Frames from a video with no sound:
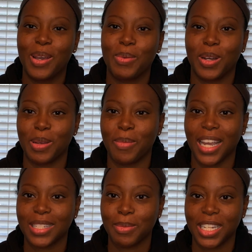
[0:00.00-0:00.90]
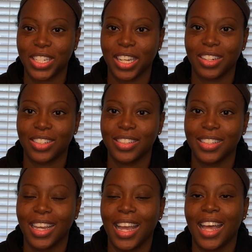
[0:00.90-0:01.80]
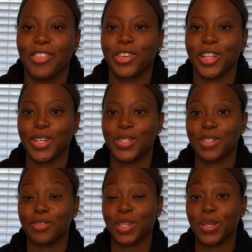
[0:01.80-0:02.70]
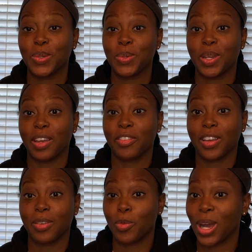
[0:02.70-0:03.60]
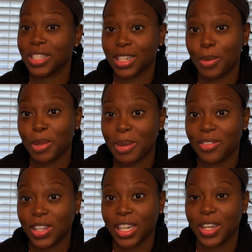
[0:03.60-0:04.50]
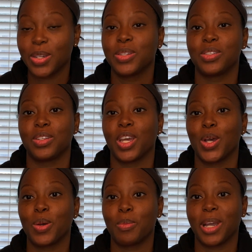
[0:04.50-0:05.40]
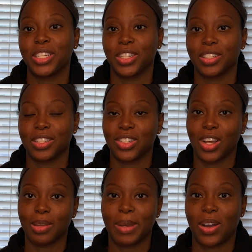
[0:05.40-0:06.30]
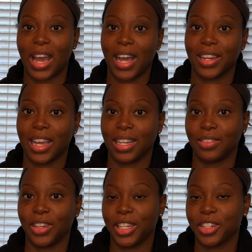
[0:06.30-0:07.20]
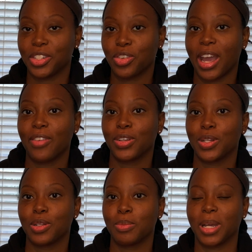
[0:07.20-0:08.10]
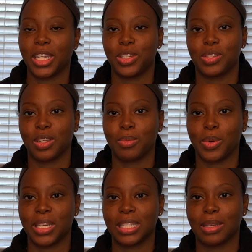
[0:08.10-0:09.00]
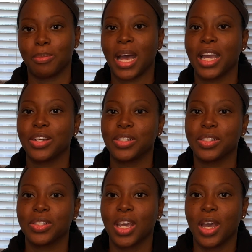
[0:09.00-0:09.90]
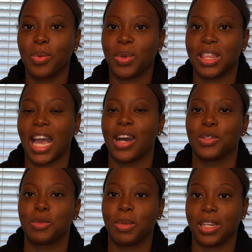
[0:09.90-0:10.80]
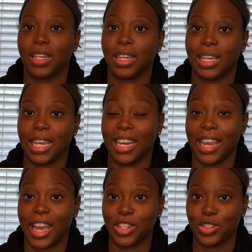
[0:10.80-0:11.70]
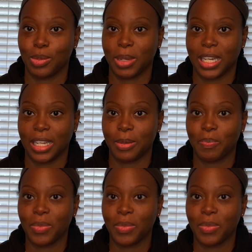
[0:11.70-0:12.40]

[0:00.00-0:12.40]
Welcome back to my channel. For those of you who have watched a couple of my videos, you know my channel is all about how to elevate your travel by using points and miles without spending any extra money.